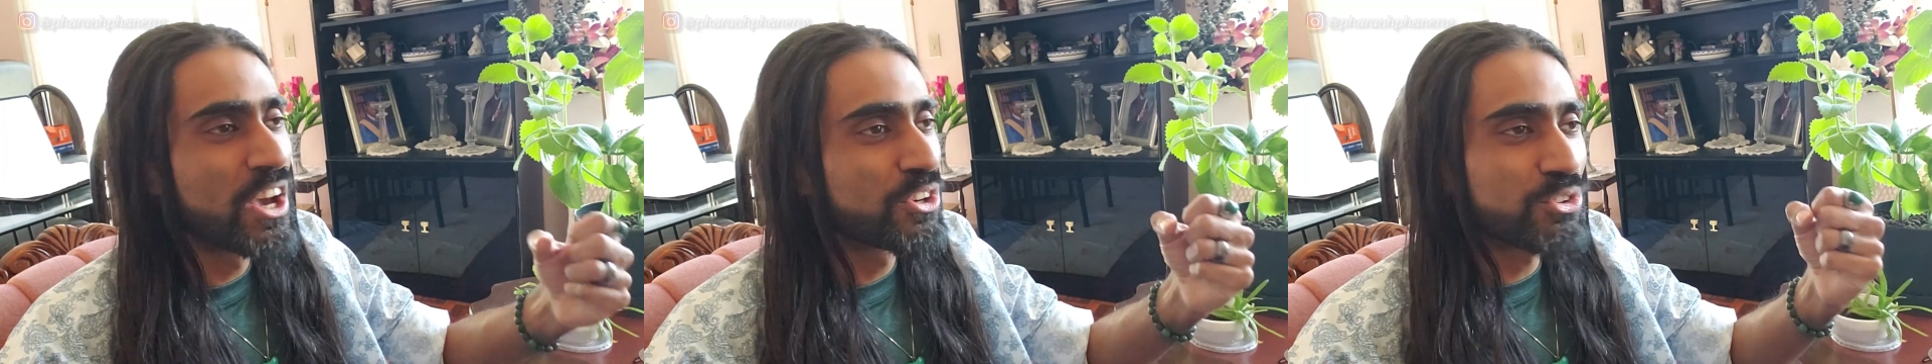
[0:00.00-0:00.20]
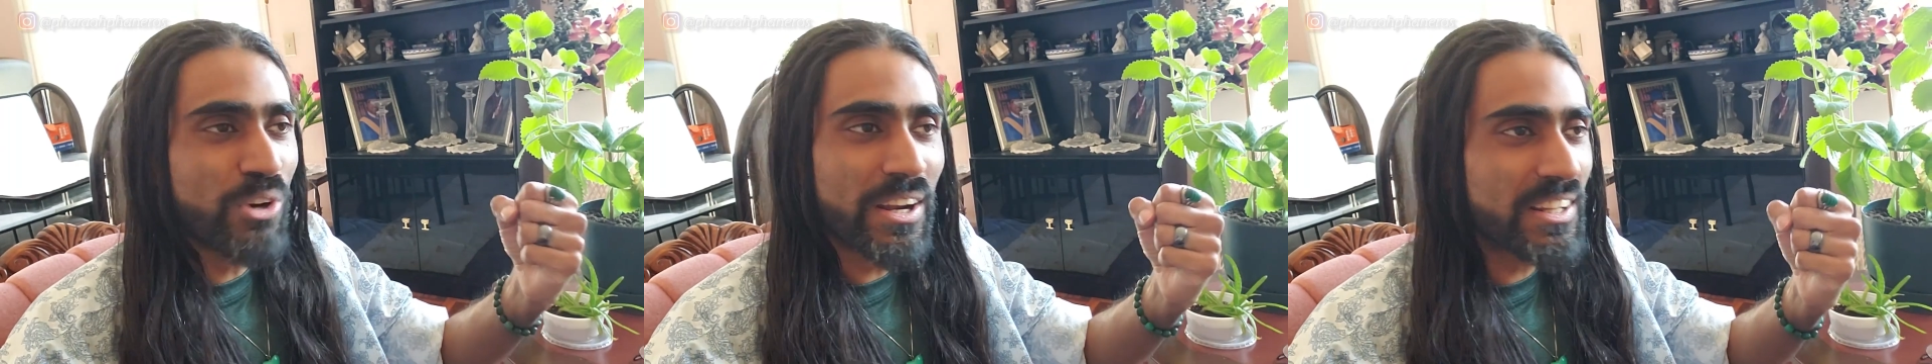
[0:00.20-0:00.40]

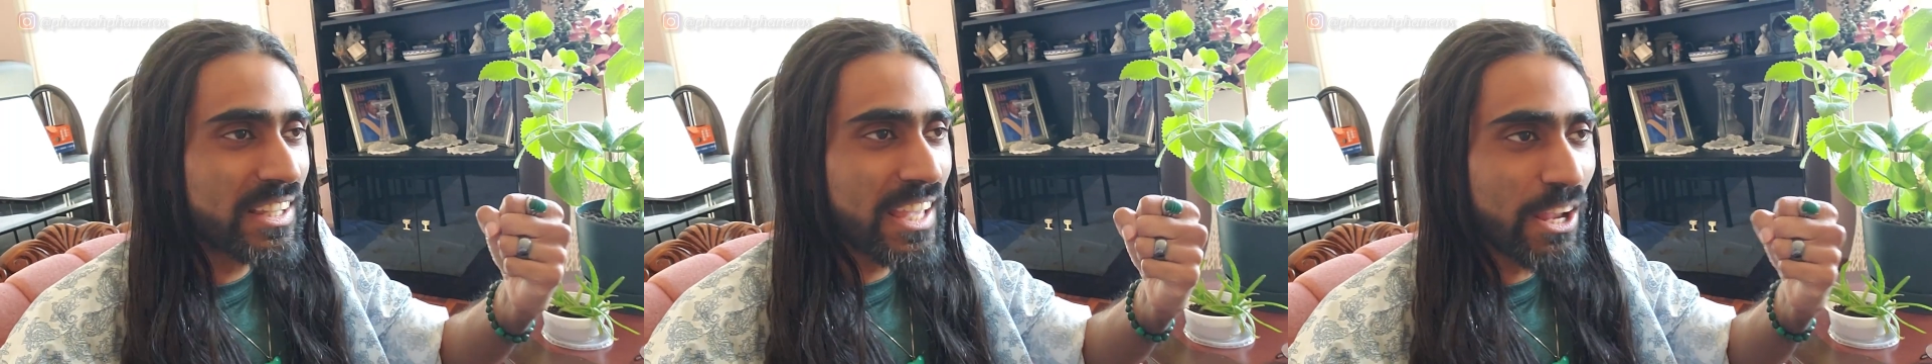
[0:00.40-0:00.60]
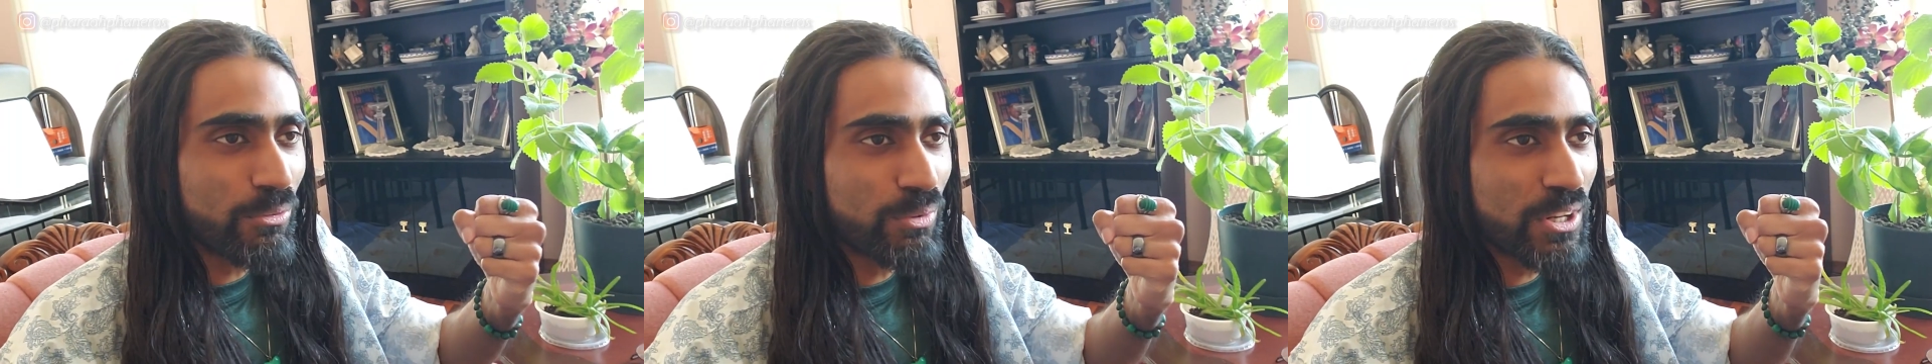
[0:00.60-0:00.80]
trying to
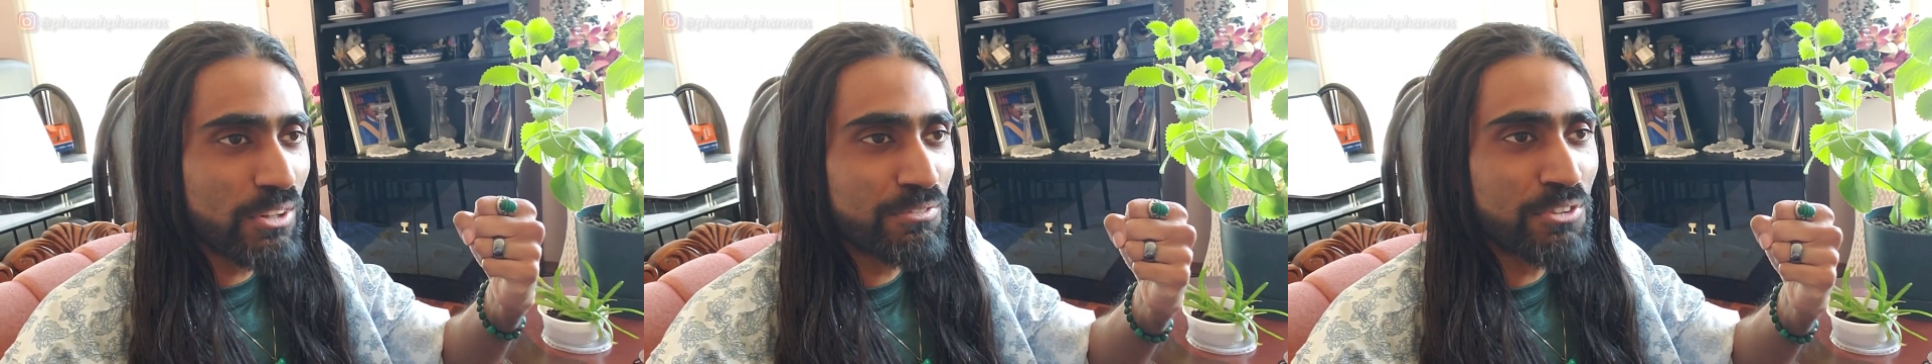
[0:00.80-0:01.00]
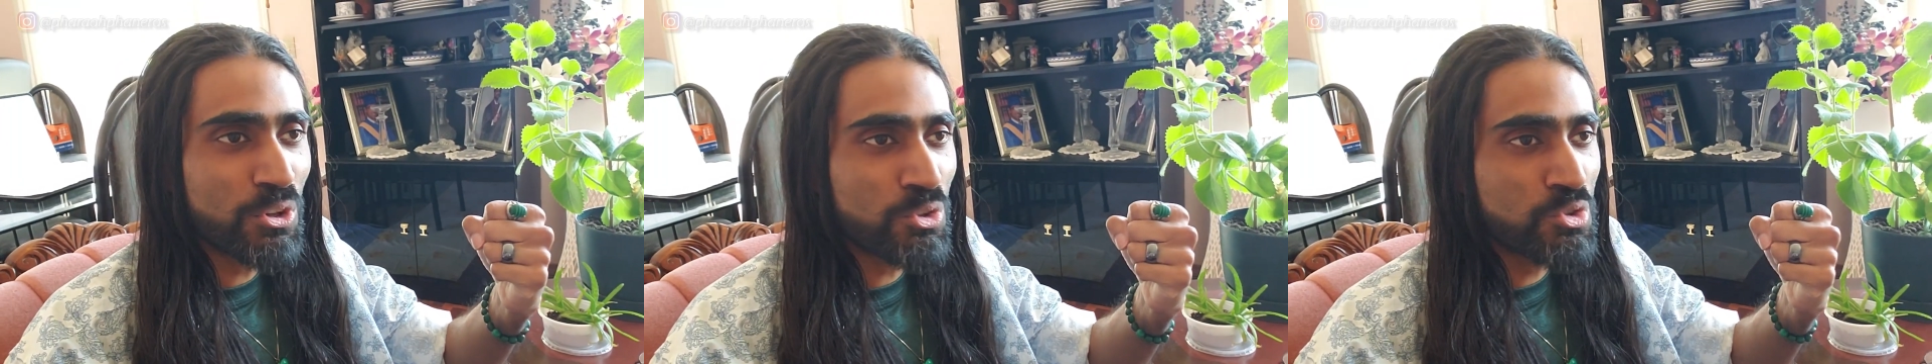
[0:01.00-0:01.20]
get rid
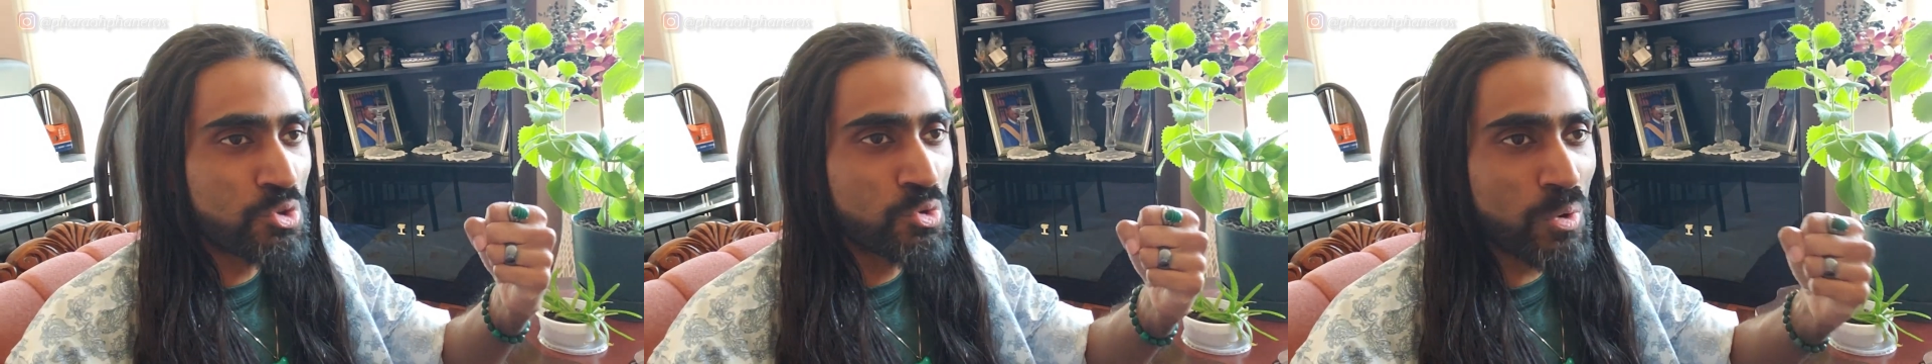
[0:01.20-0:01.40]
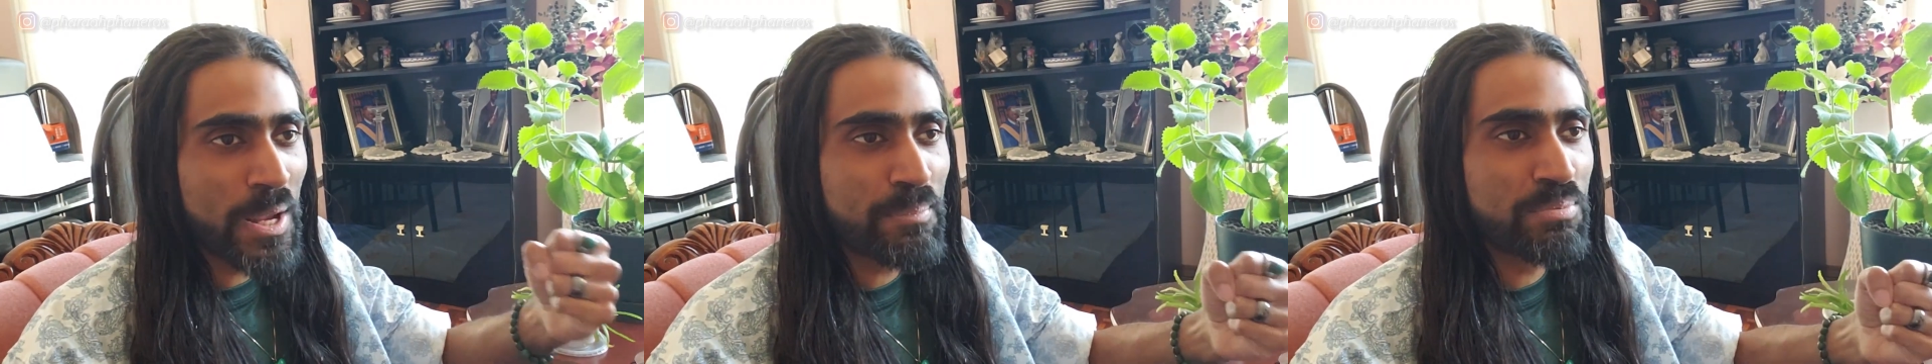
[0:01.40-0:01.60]
of those
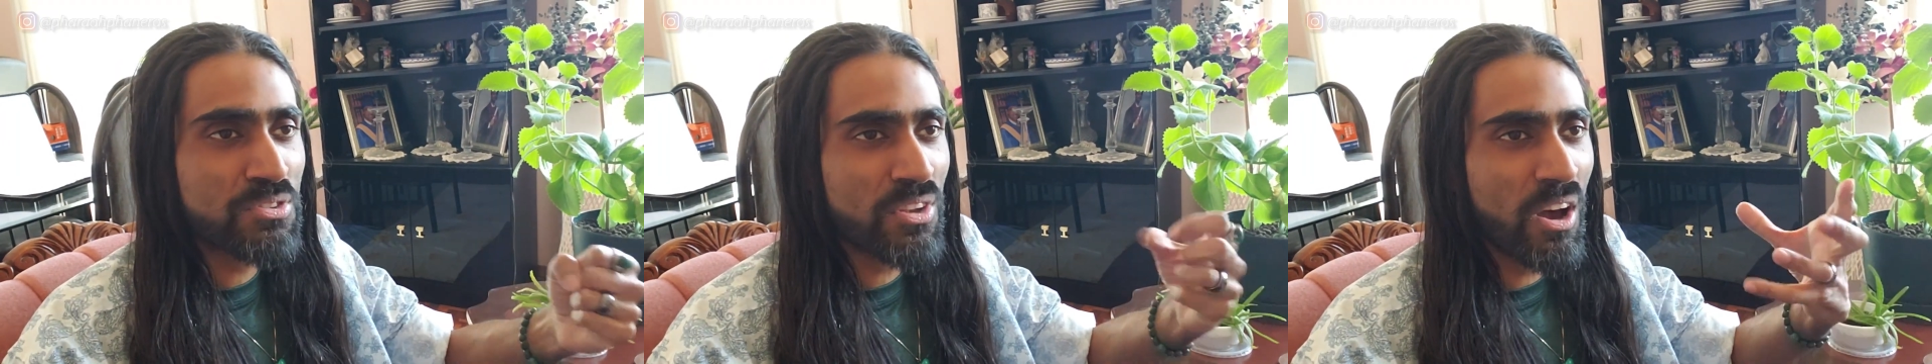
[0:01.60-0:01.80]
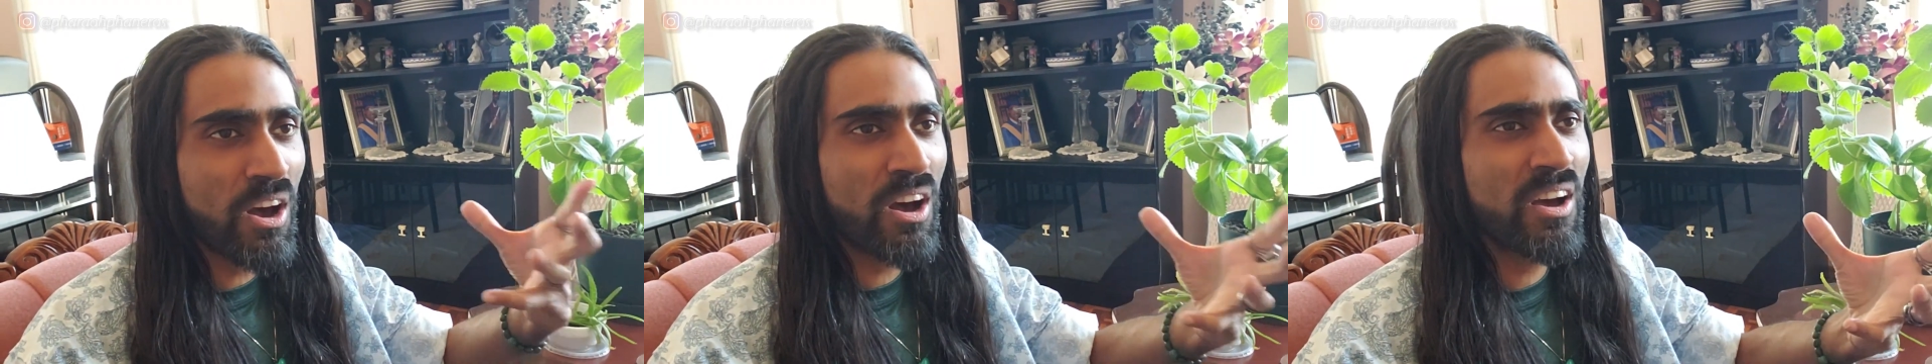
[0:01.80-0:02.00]
grips
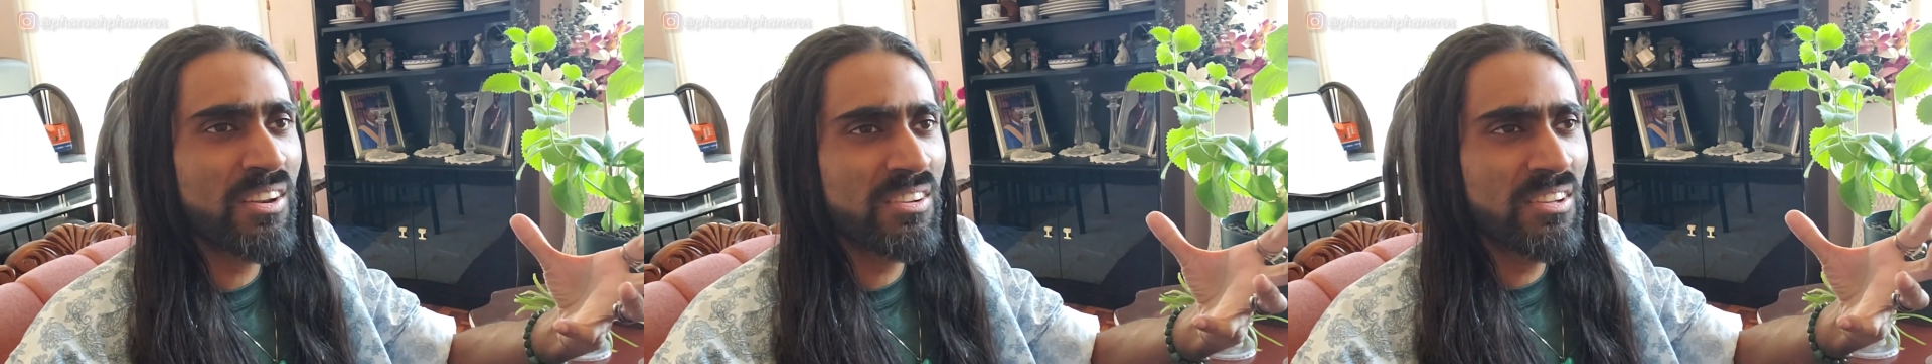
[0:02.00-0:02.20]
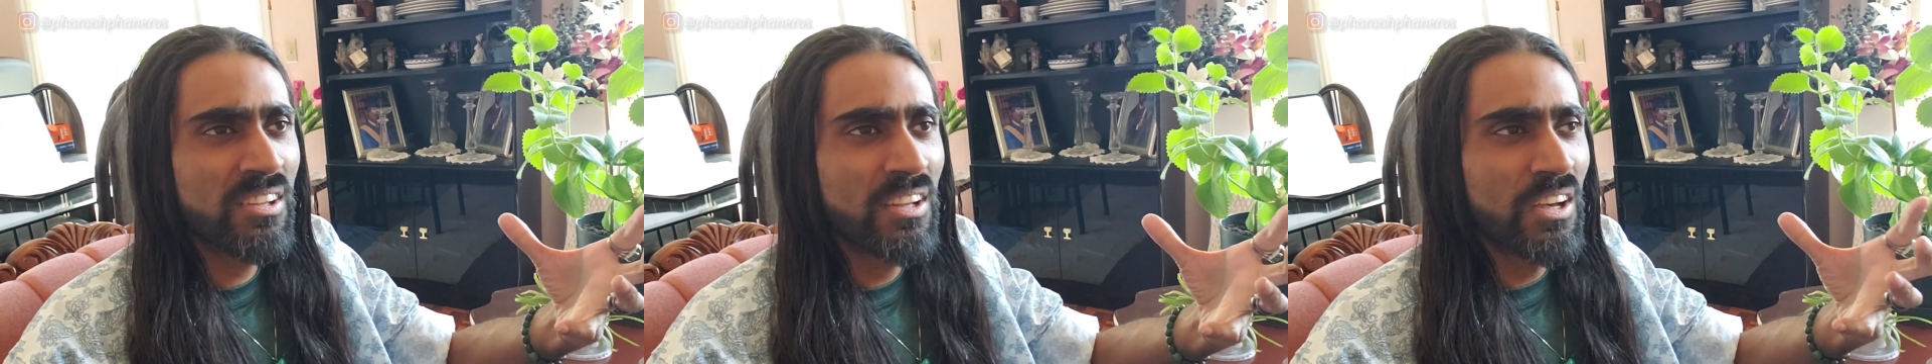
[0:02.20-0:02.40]
on